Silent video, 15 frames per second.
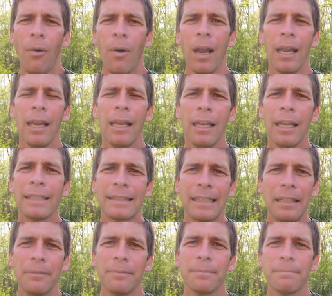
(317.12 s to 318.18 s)
Well,
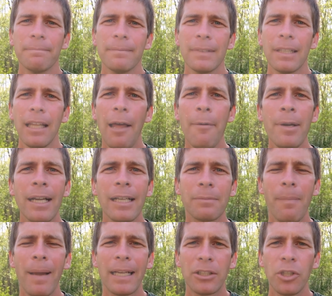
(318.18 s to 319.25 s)
listen, let me
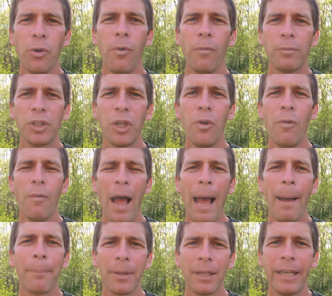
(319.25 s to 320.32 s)
just make two, two
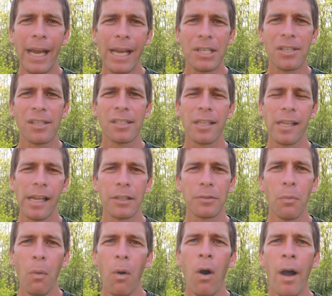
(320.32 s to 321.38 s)
applications to
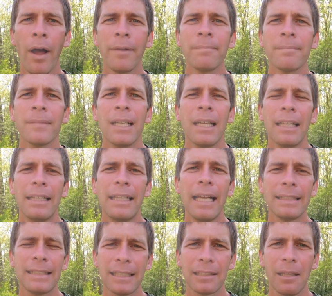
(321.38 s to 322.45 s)
this. One,
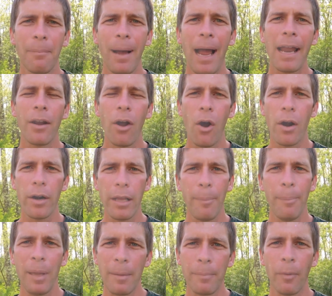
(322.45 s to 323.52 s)
this is the minority
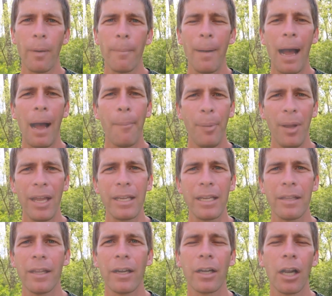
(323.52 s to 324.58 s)
of people, in my
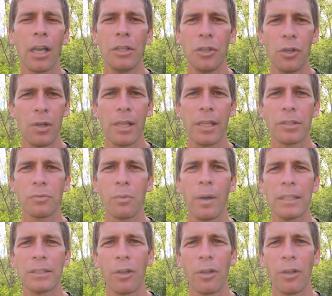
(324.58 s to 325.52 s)
opinion, they are gonna do you this way.